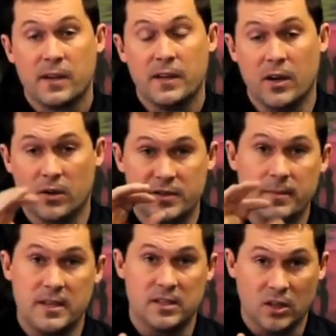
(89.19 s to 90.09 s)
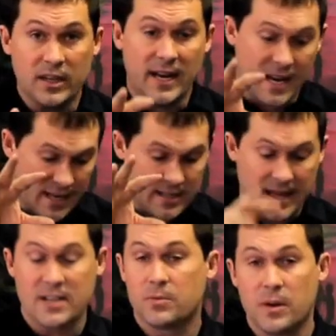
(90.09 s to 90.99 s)
you know, if somebody's looking at it,
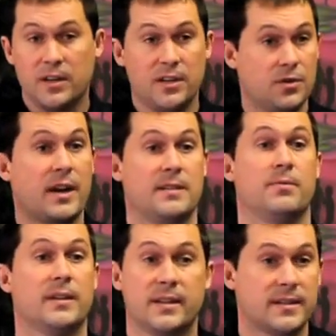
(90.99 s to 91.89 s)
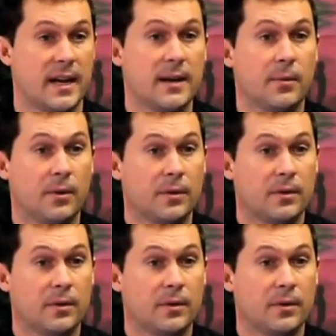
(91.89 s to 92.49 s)
that's what you guys bring to the table.